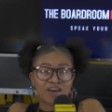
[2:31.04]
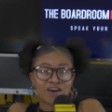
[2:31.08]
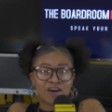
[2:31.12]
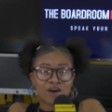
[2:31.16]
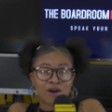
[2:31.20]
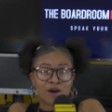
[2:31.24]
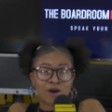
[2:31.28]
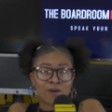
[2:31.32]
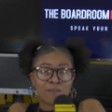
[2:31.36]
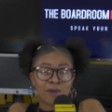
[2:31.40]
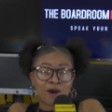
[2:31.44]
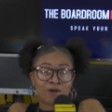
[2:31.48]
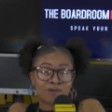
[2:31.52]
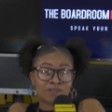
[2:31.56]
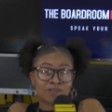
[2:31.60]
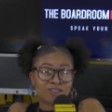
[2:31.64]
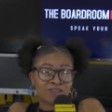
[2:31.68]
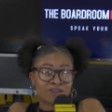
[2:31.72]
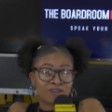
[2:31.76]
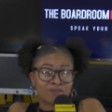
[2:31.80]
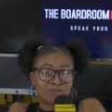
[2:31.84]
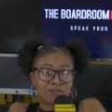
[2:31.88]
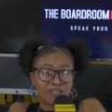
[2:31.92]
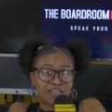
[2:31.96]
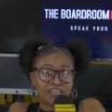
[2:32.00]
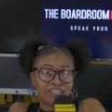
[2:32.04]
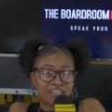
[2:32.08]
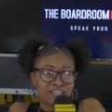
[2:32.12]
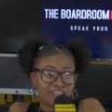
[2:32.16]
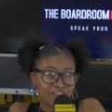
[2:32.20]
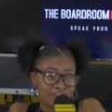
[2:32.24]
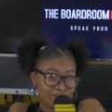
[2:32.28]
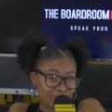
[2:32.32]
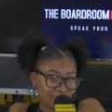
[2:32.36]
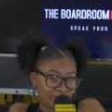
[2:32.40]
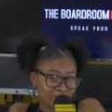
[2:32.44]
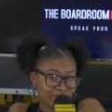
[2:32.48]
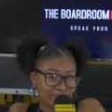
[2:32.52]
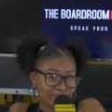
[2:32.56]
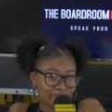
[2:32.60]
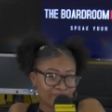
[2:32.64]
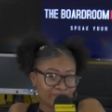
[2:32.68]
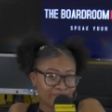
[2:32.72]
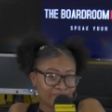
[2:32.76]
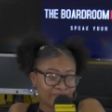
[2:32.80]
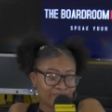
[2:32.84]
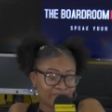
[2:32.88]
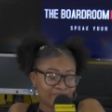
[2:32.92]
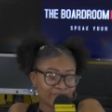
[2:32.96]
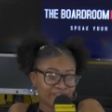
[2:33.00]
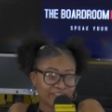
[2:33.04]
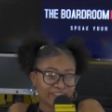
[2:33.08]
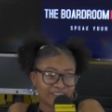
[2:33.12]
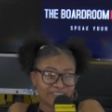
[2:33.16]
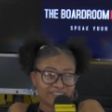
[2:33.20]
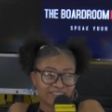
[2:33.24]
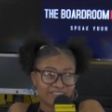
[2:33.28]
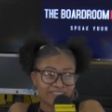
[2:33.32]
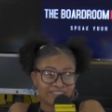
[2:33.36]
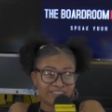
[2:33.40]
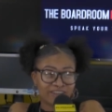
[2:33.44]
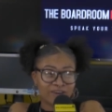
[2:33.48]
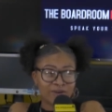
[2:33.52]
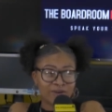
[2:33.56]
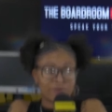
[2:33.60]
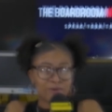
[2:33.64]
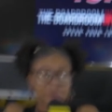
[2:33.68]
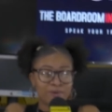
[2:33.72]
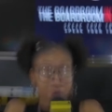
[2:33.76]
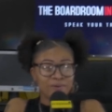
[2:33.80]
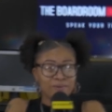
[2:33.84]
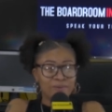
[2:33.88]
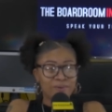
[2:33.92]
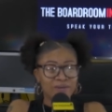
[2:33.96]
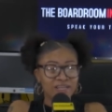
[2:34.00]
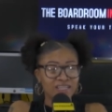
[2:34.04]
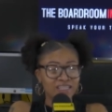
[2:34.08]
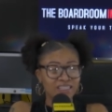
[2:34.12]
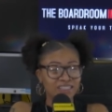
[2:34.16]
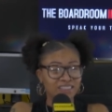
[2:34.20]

um, I was on a plane here. So.